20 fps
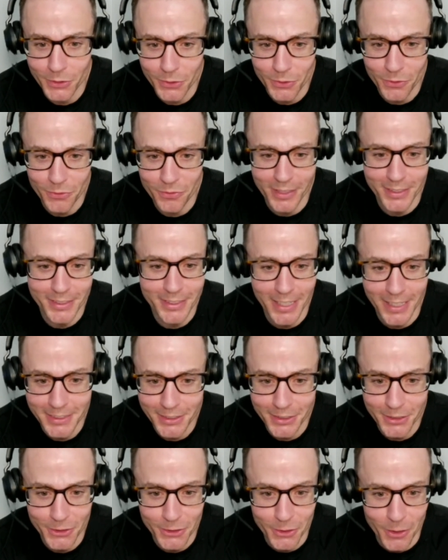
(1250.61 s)
So
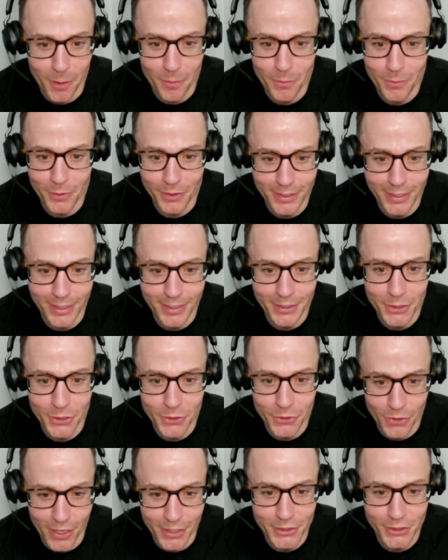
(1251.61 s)
fantastic job and
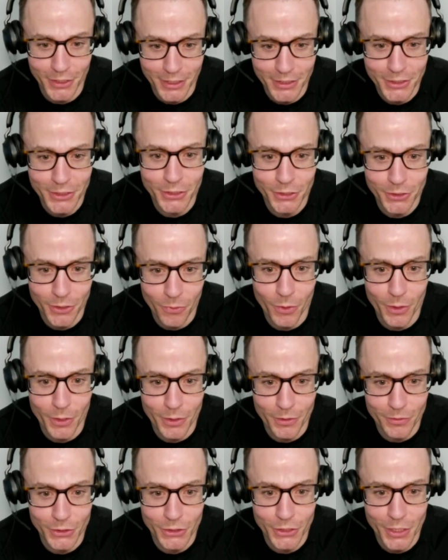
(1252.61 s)
congratulations on what
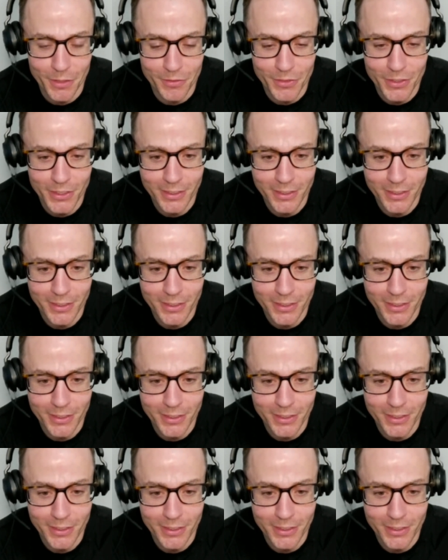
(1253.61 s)
you've achieved.